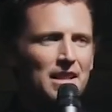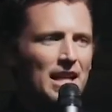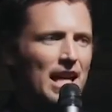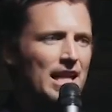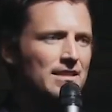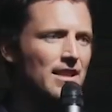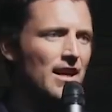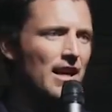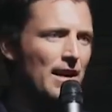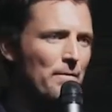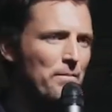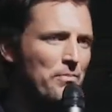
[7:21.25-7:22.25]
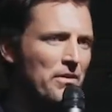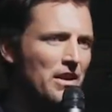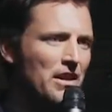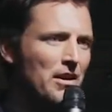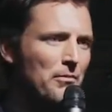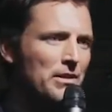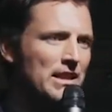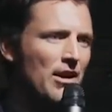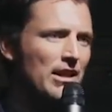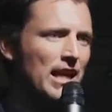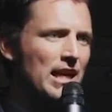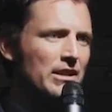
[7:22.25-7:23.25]
And um, but now I
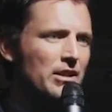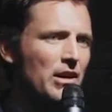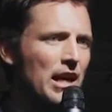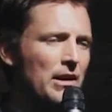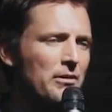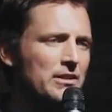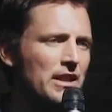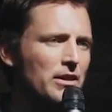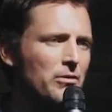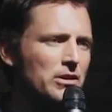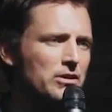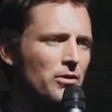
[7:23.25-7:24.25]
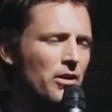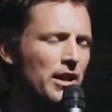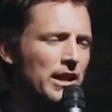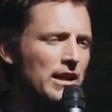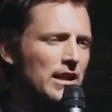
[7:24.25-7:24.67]
kind of do. I want to tell you a quick story.